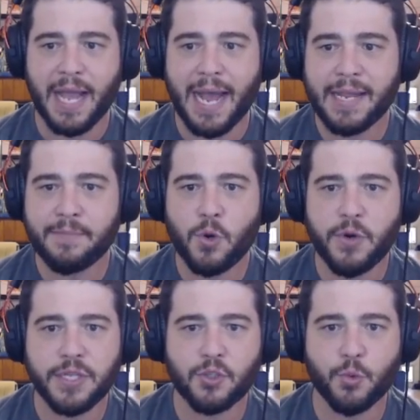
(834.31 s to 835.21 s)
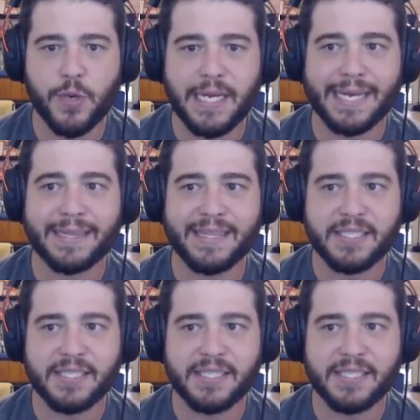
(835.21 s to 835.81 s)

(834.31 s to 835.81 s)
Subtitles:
I am going to weaken this